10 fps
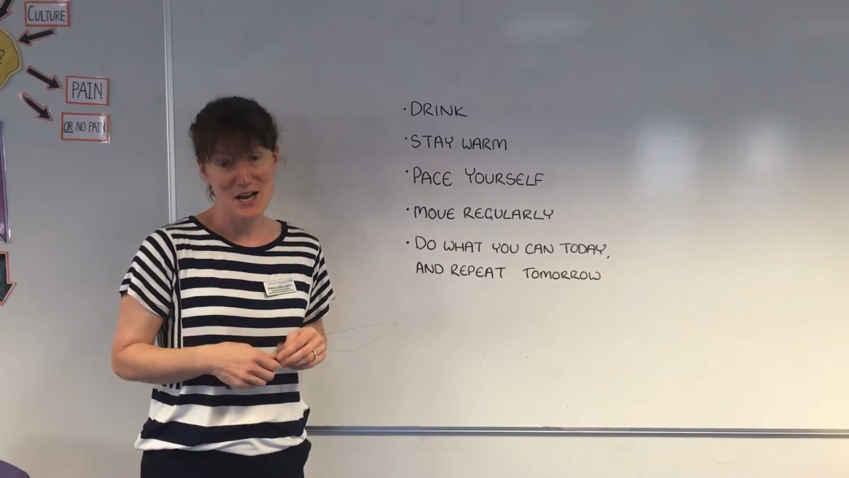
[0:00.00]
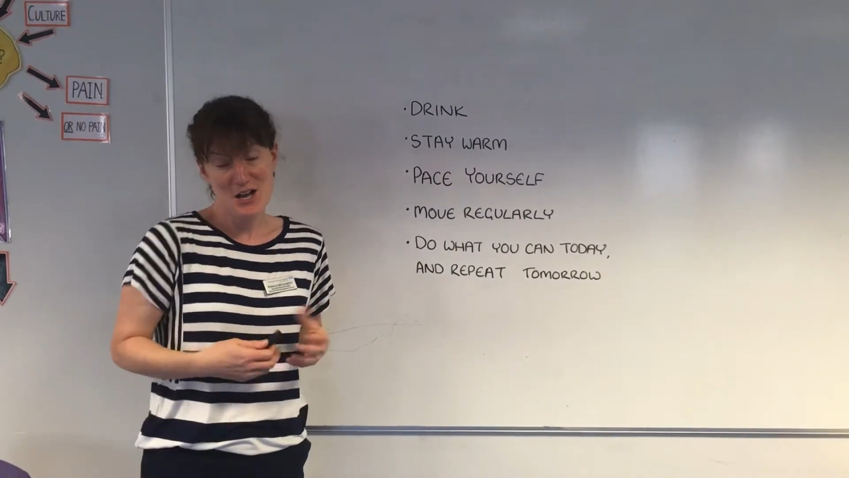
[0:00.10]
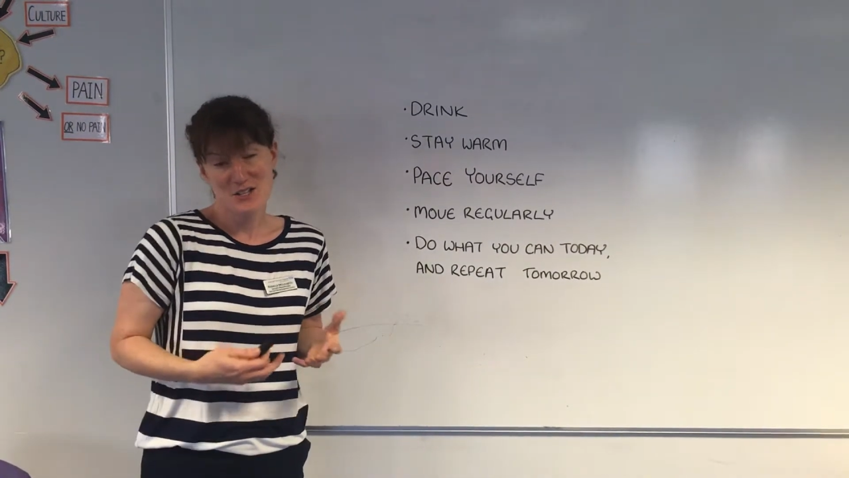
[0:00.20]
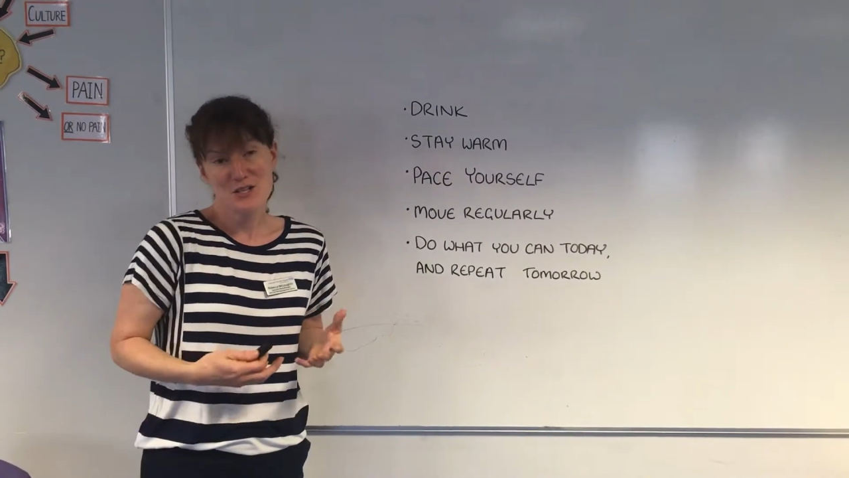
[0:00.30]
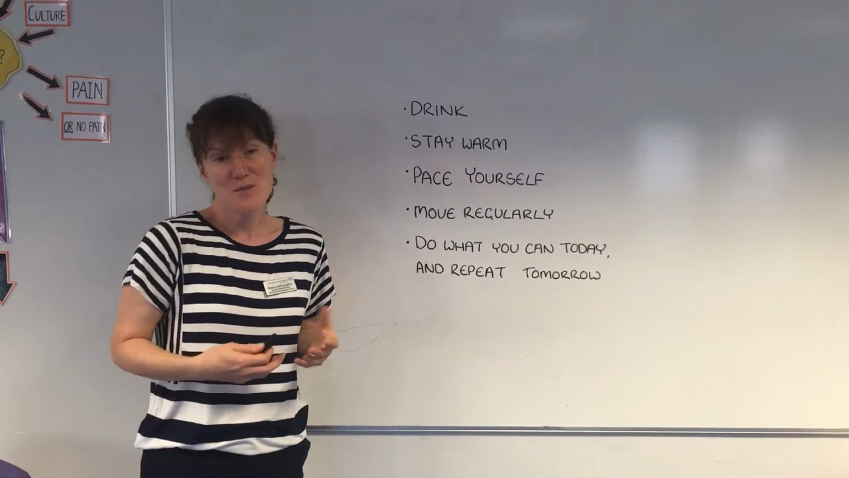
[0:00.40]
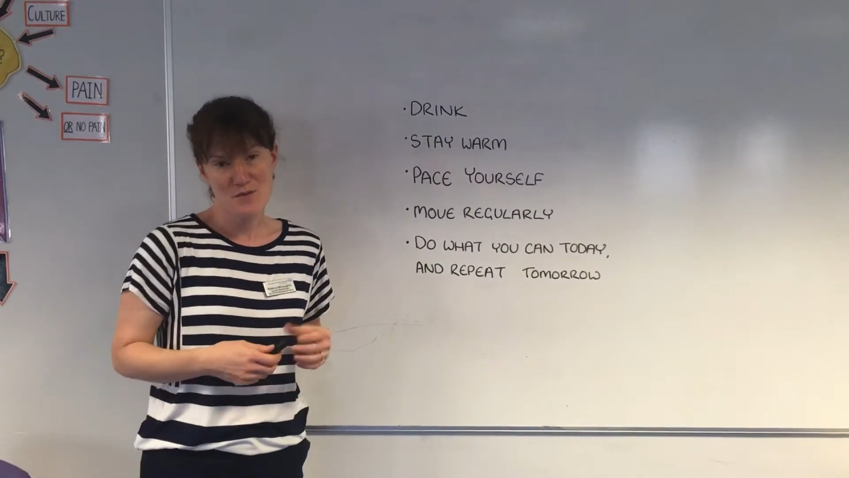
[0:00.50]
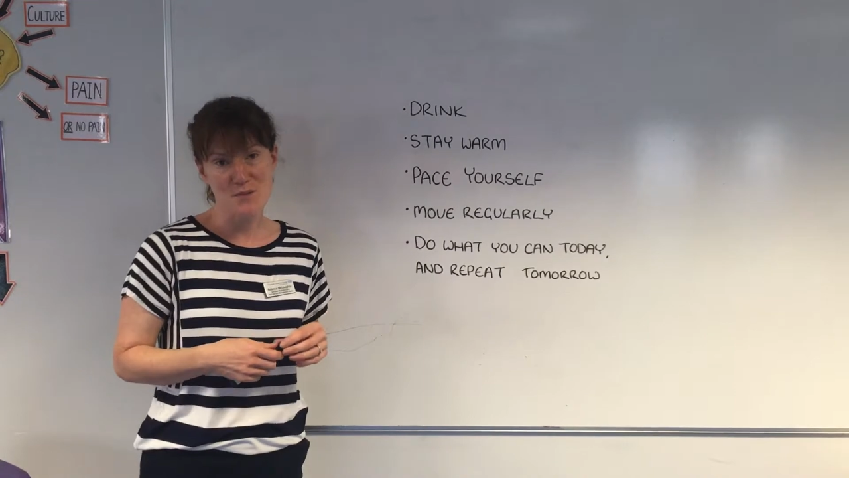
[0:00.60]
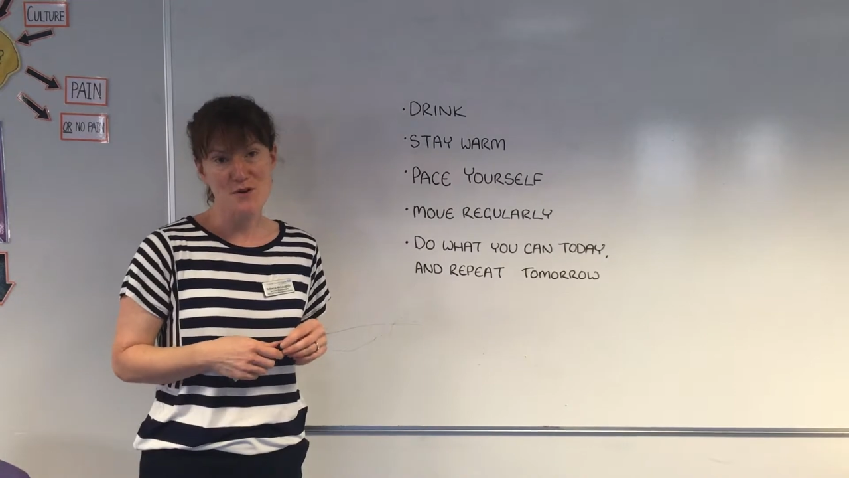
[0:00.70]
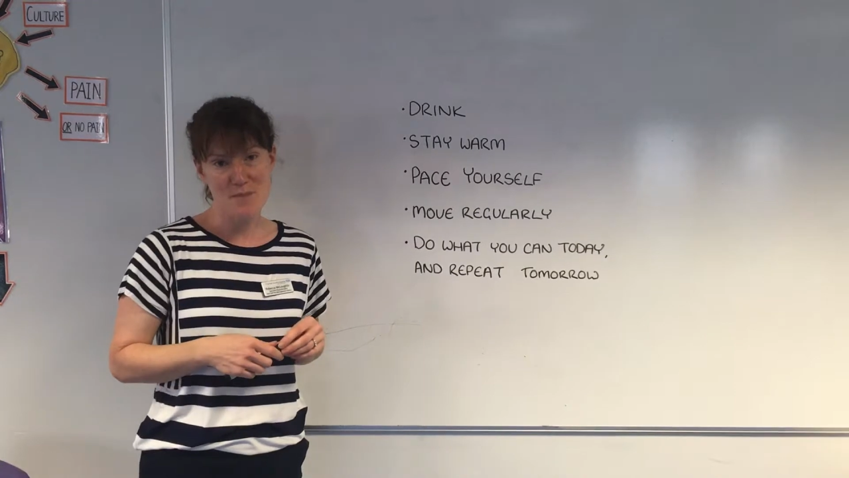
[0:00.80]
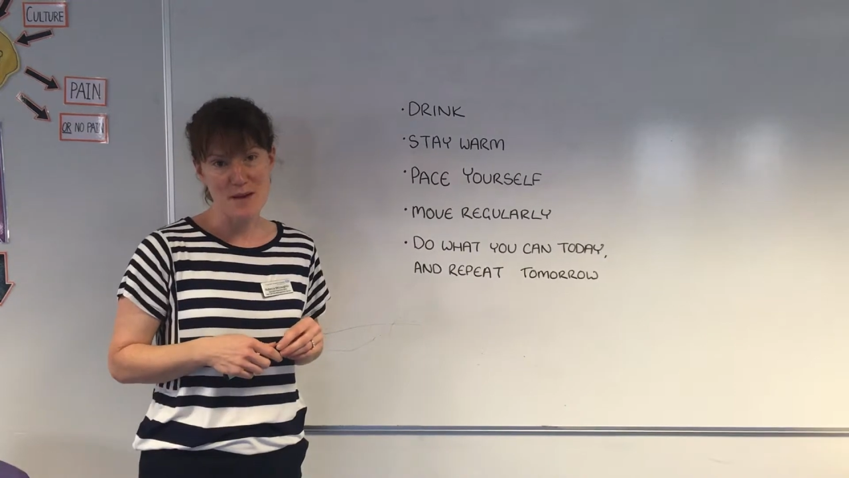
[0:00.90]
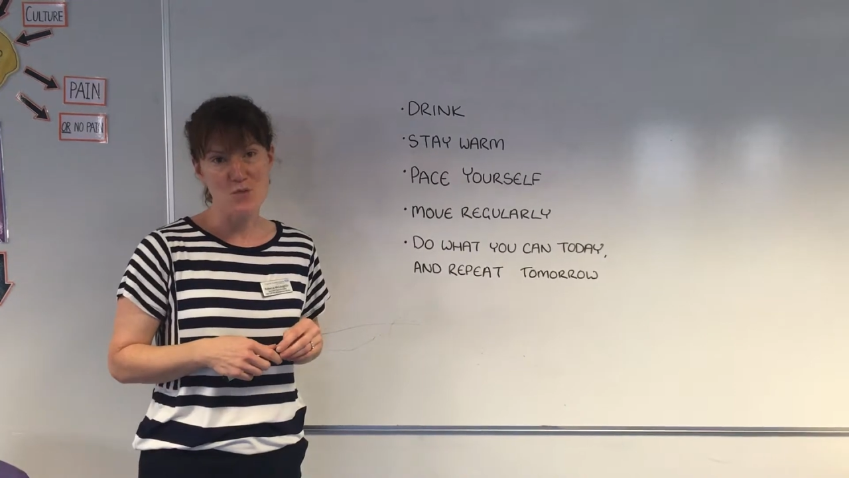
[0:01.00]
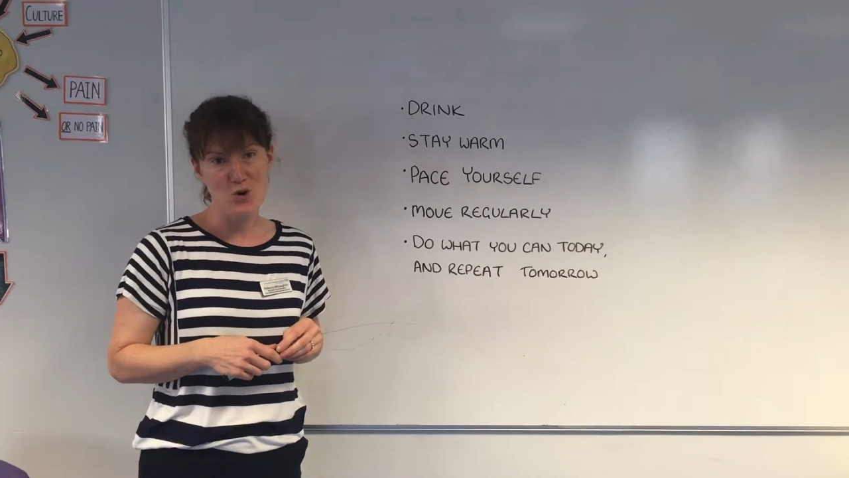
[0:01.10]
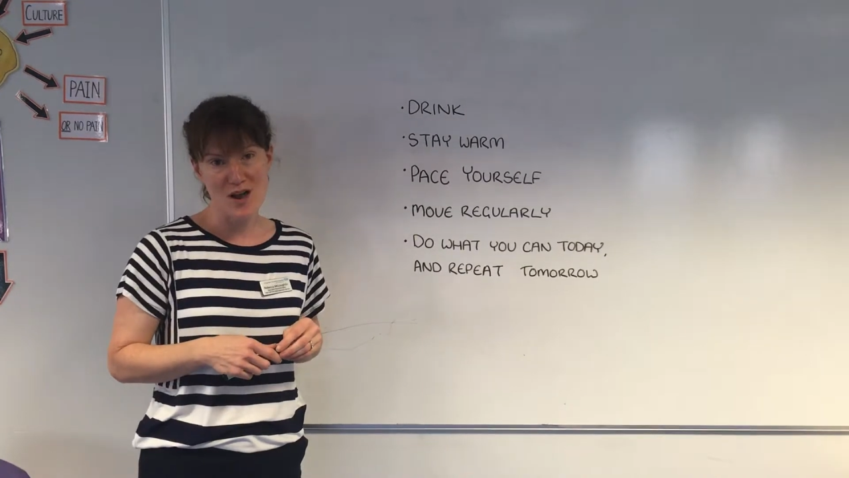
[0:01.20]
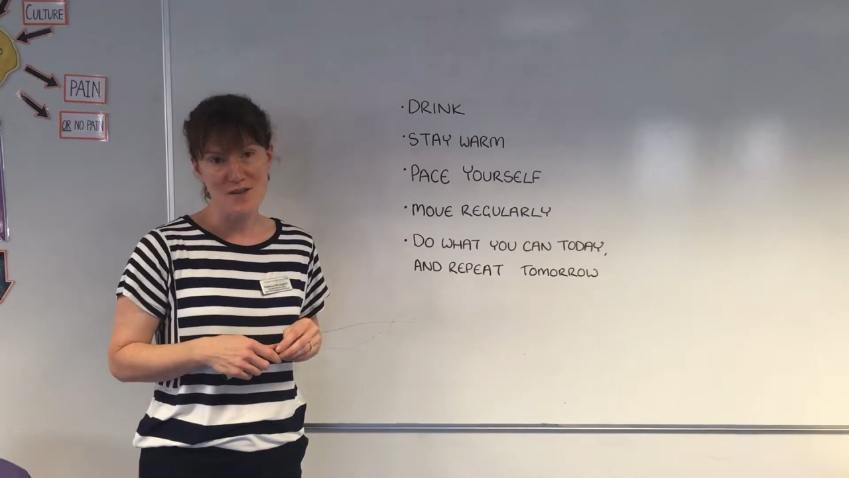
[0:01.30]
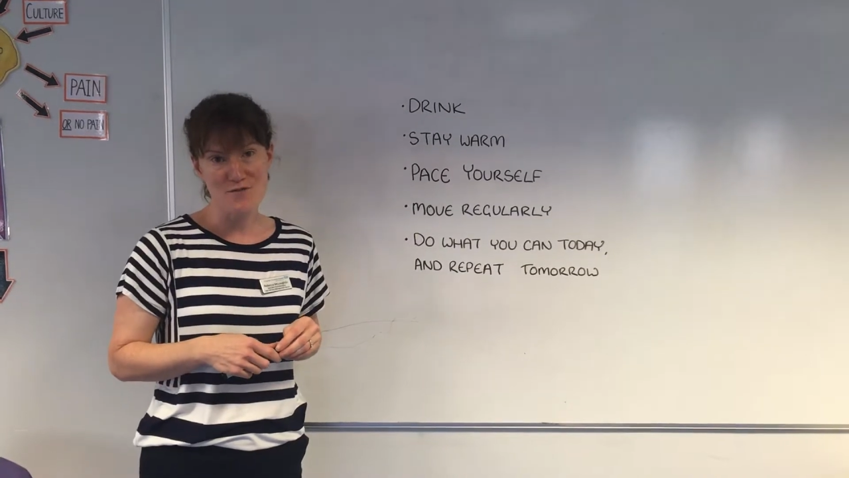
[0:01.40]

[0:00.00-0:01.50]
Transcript: and some of them are a bit more like